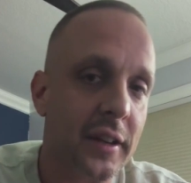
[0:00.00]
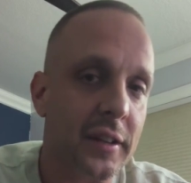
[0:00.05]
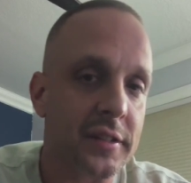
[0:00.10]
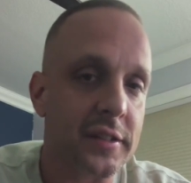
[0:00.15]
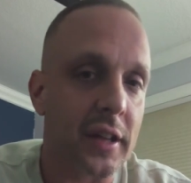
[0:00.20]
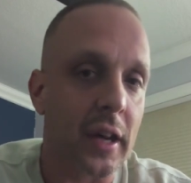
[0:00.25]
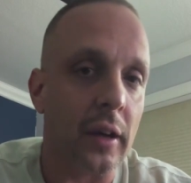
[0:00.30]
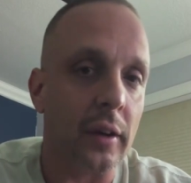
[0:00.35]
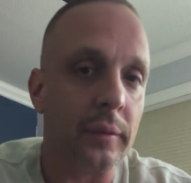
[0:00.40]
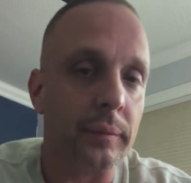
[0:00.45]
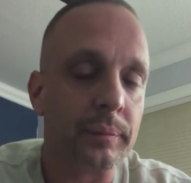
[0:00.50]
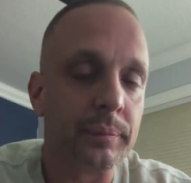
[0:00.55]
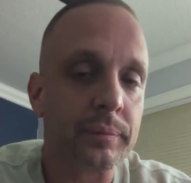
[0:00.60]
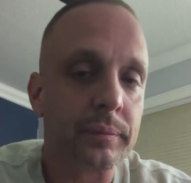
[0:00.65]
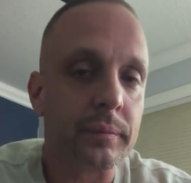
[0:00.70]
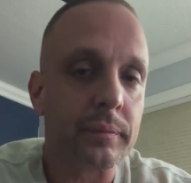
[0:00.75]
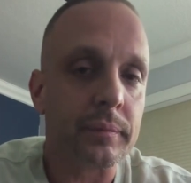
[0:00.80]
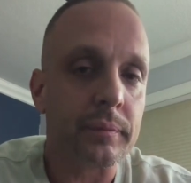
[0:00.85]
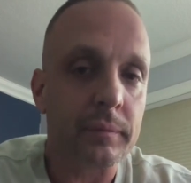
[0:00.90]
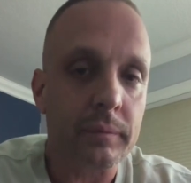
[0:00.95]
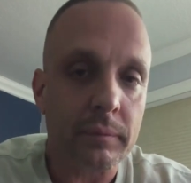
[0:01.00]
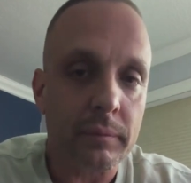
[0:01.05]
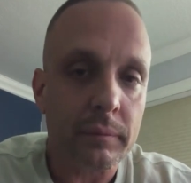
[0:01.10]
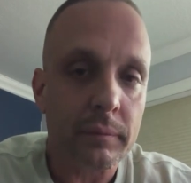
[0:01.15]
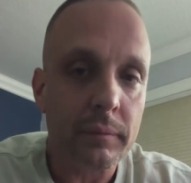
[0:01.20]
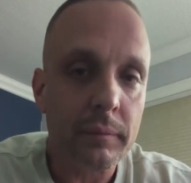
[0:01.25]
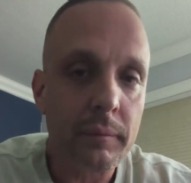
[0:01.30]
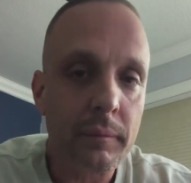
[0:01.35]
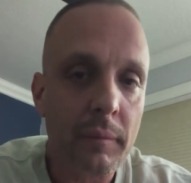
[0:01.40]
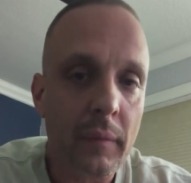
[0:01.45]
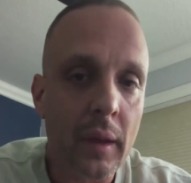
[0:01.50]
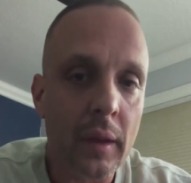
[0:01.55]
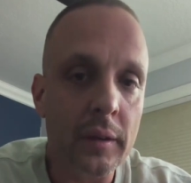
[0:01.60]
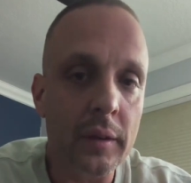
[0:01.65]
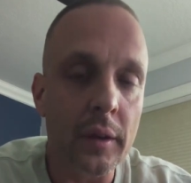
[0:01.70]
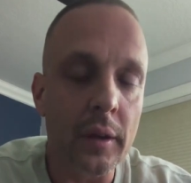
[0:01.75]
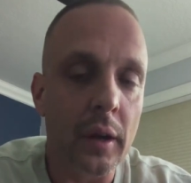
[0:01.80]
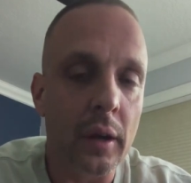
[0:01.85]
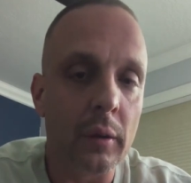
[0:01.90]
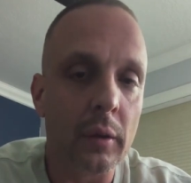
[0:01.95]
gonna sell.
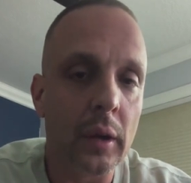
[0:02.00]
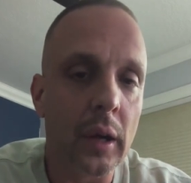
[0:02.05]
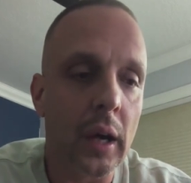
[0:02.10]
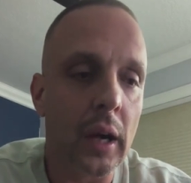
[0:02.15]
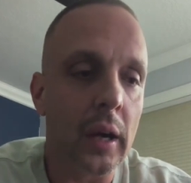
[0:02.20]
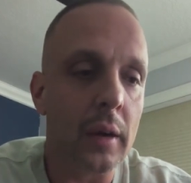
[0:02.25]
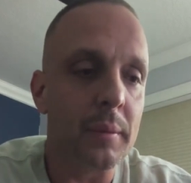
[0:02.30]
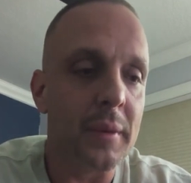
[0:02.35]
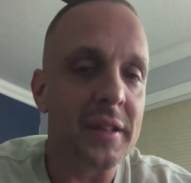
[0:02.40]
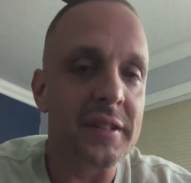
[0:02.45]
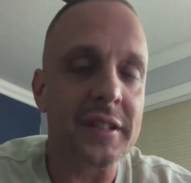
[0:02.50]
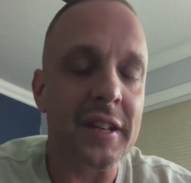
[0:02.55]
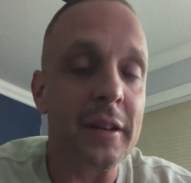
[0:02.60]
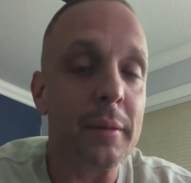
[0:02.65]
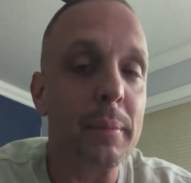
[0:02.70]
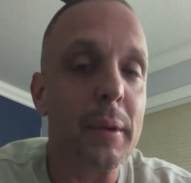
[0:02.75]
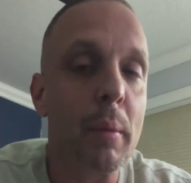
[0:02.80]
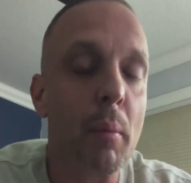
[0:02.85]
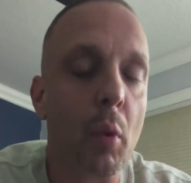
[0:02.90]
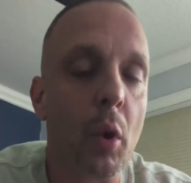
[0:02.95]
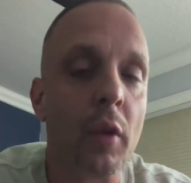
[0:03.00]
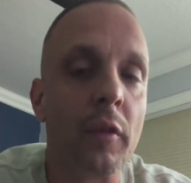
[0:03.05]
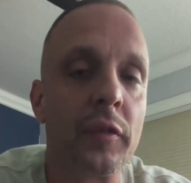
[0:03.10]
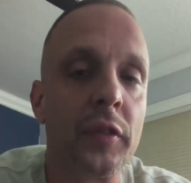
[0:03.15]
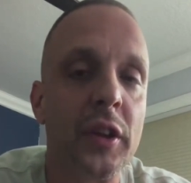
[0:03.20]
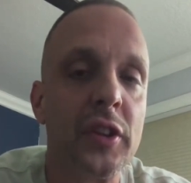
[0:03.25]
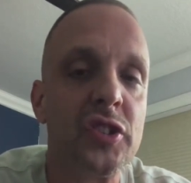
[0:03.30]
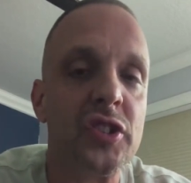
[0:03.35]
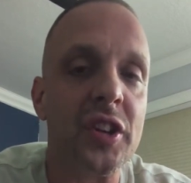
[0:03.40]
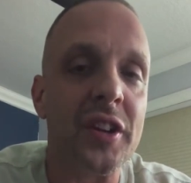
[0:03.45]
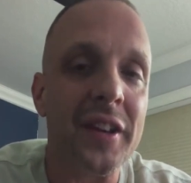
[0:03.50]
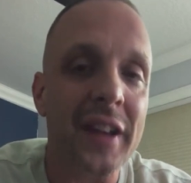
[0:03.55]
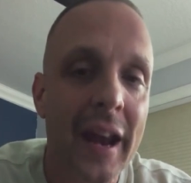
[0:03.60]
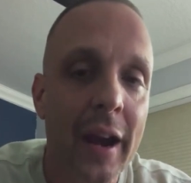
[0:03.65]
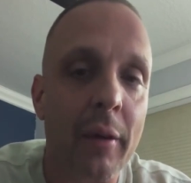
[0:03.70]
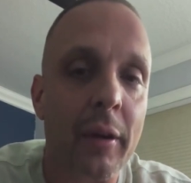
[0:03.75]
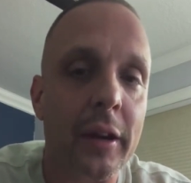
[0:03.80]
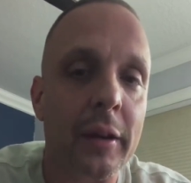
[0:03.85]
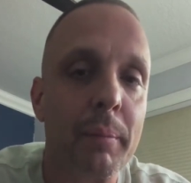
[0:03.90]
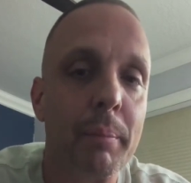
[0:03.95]
It's gonna be more of the
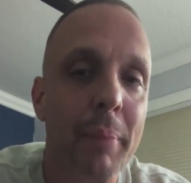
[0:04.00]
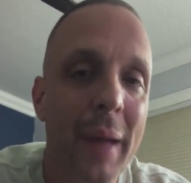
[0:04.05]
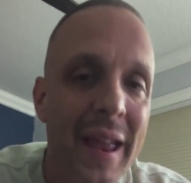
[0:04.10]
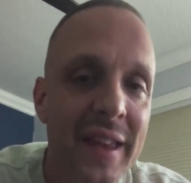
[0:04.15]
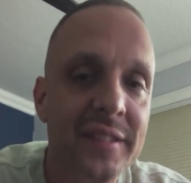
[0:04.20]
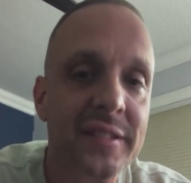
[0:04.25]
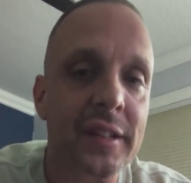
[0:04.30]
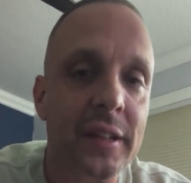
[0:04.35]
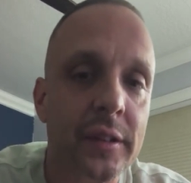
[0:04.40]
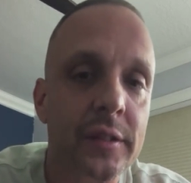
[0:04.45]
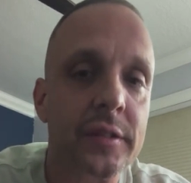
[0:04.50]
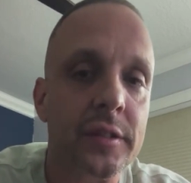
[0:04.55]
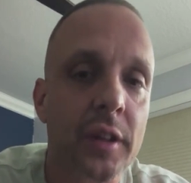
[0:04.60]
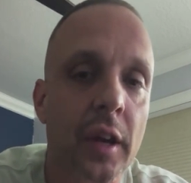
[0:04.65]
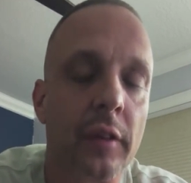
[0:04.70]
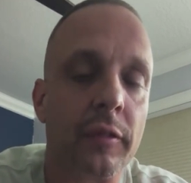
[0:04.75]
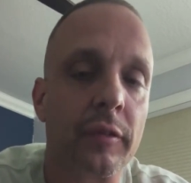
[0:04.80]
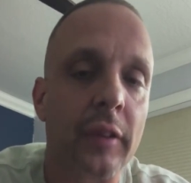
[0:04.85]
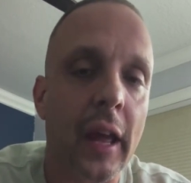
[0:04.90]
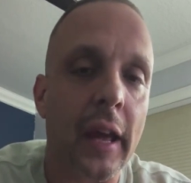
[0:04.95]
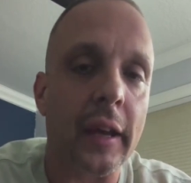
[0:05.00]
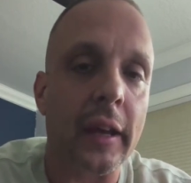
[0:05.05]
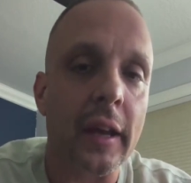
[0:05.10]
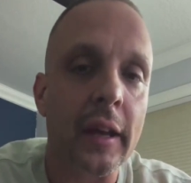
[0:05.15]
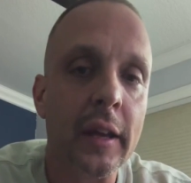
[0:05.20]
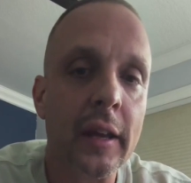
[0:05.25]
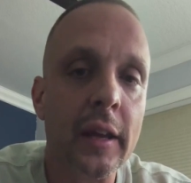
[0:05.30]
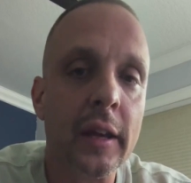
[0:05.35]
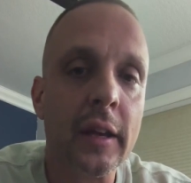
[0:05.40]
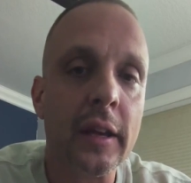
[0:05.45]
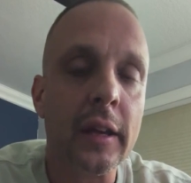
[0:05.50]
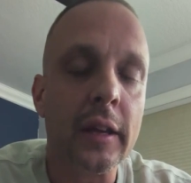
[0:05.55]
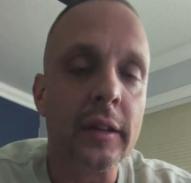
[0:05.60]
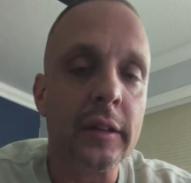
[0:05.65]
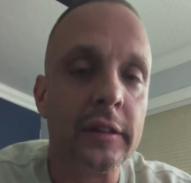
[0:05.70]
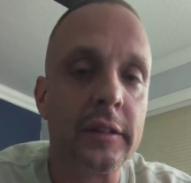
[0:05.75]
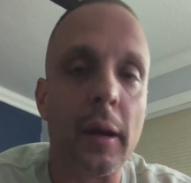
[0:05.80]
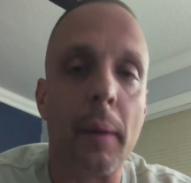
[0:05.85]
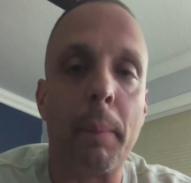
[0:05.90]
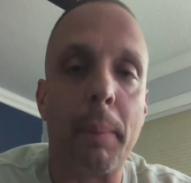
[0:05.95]
generic basic stuff, like
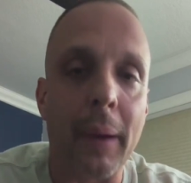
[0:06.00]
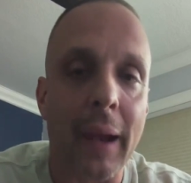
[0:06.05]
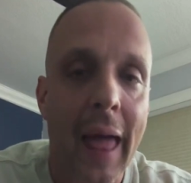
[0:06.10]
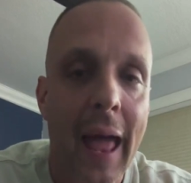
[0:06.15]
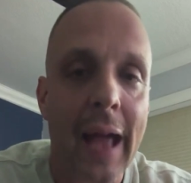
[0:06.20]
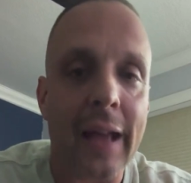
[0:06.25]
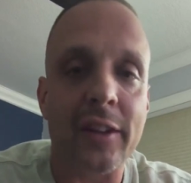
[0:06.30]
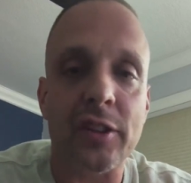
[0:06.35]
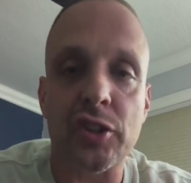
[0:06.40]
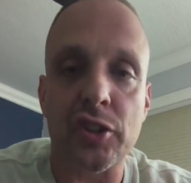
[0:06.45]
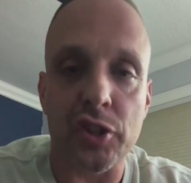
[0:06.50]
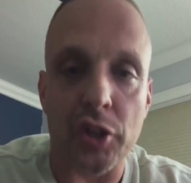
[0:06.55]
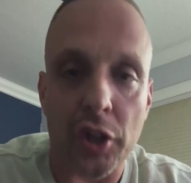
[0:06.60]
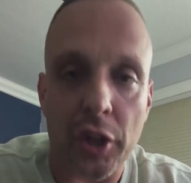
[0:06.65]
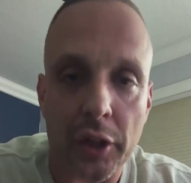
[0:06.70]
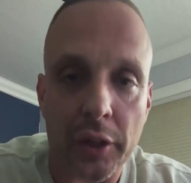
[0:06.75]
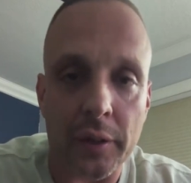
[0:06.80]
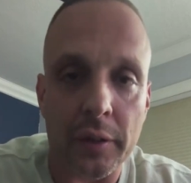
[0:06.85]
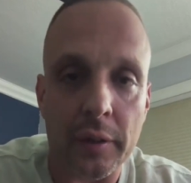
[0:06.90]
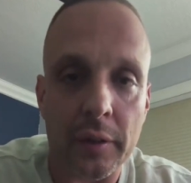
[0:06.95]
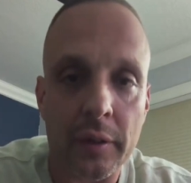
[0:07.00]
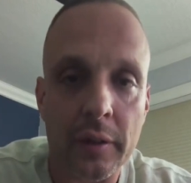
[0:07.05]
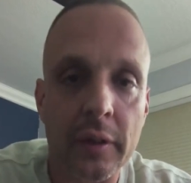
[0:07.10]
the black shirt,